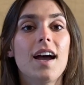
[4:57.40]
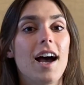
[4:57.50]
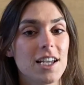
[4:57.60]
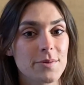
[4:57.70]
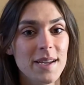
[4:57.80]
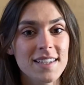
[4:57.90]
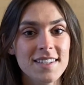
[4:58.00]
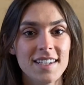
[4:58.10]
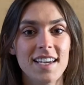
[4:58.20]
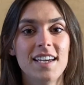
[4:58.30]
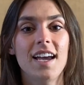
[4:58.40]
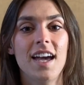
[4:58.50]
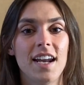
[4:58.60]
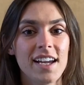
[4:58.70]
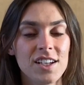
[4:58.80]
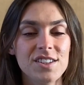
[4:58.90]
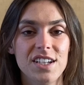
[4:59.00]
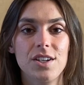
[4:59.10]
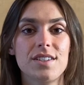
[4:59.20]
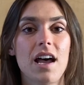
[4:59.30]
As we can see, NIL
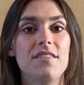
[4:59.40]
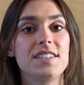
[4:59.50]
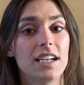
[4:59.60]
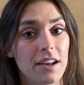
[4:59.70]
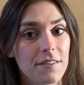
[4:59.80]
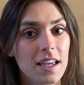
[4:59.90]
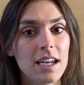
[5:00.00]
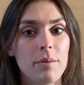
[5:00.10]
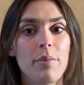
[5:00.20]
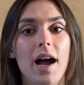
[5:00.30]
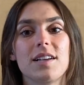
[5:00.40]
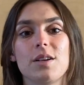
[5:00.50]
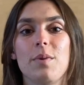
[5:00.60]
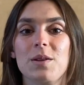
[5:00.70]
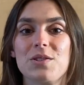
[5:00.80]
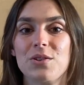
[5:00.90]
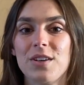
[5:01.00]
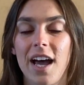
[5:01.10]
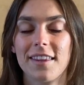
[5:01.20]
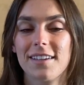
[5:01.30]
deals have significant impact upon
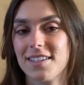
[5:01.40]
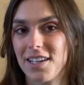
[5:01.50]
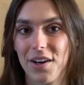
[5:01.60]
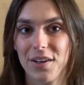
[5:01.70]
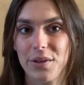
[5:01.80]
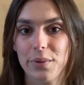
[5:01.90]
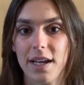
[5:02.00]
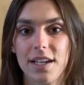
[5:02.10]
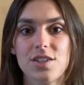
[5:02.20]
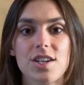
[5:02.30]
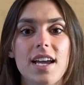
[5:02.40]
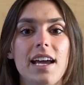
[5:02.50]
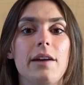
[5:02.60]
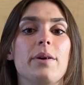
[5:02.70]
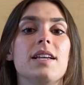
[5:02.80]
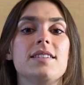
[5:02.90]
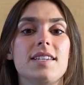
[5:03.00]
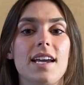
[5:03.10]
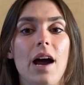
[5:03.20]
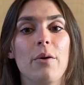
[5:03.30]
student athletes here at UNH, and we can
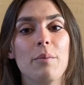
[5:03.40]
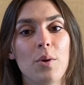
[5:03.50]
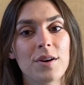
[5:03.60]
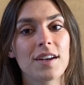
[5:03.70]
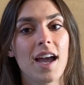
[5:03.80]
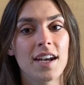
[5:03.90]
see how important